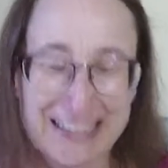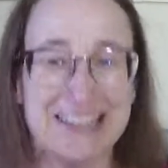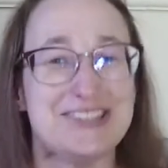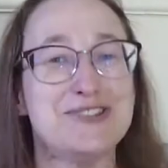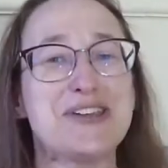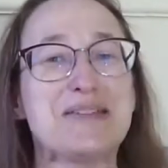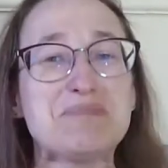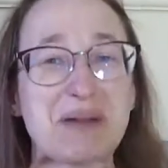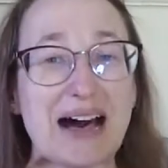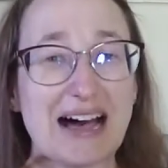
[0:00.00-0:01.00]
You can
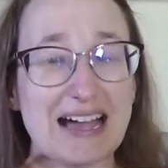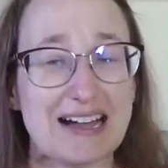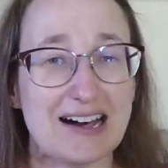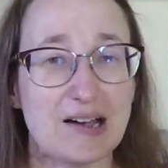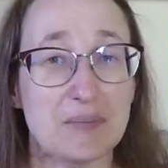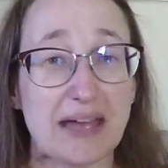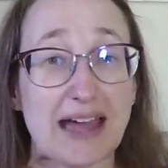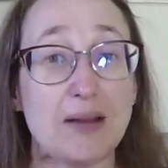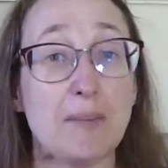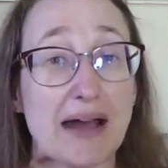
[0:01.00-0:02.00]
buy
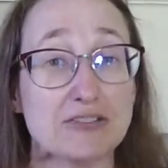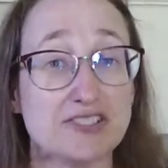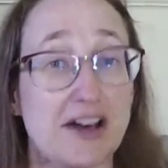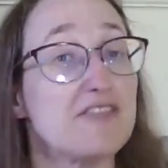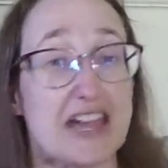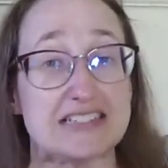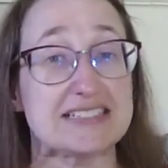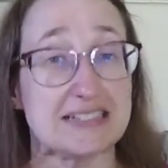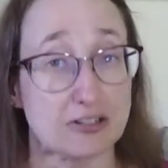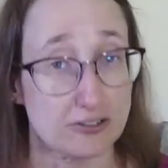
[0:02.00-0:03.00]
an amount of a
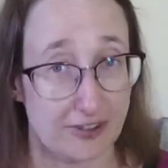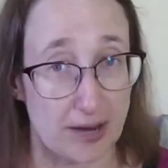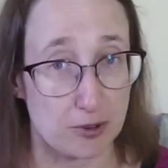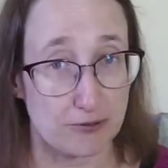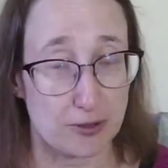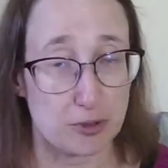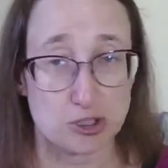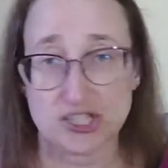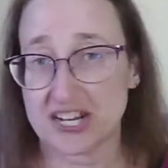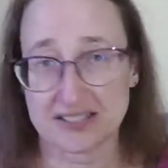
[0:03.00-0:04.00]
single fiber from her.
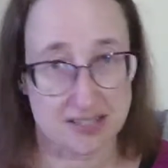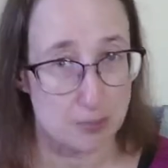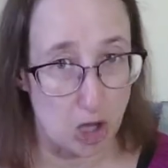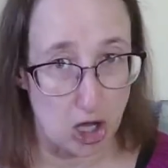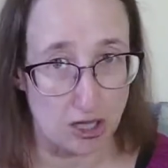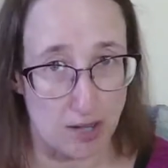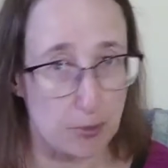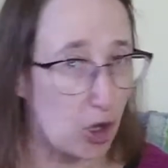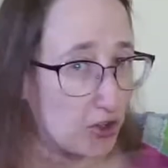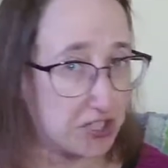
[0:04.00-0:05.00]
She has them all up,
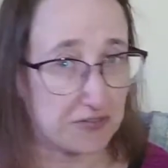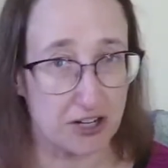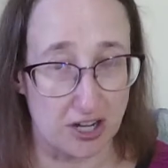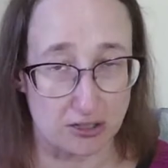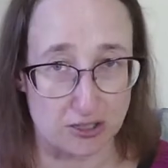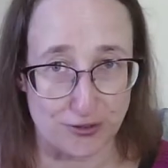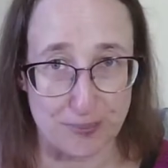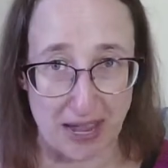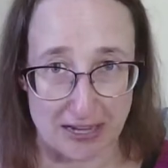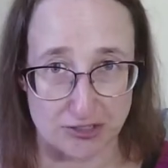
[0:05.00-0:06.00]
all the different colors from
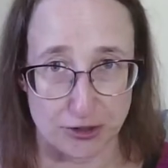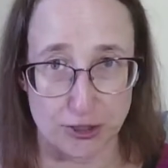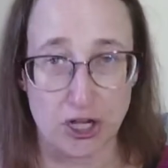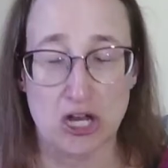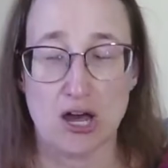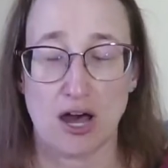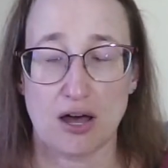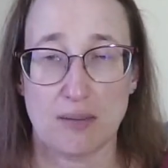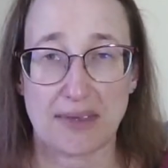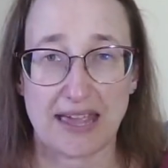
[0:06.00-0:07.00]
Ashford.
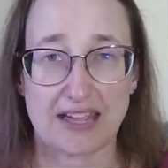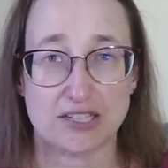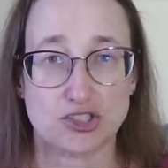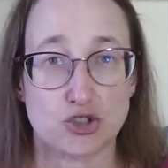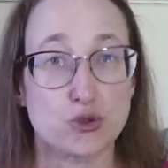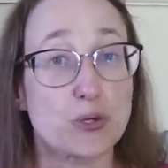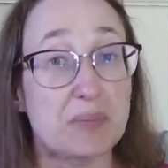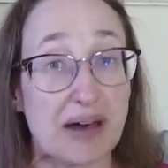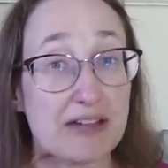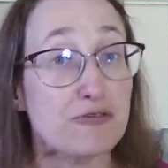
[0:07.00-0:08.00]
And so you can
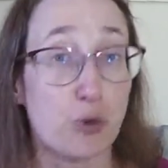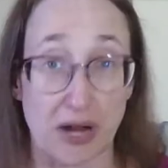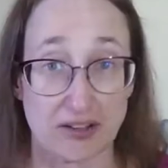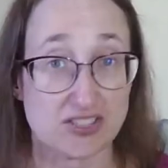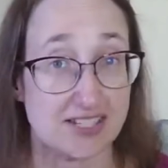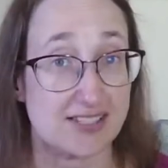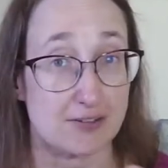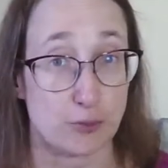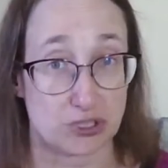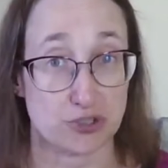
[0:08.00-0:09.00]
buy 4 ounces
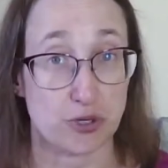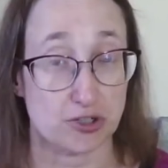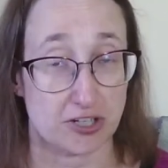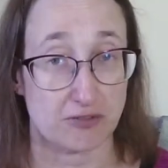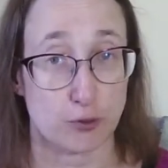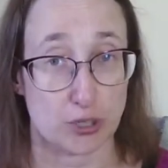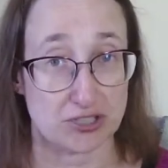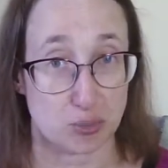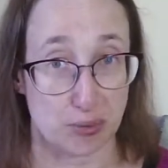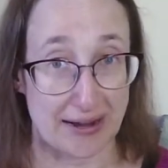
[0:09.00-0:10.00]
if what you are looking for is
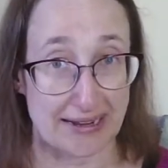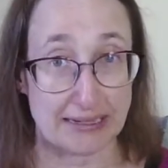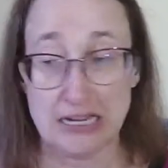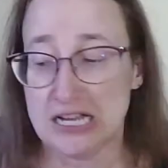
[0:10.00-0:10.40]
a braid.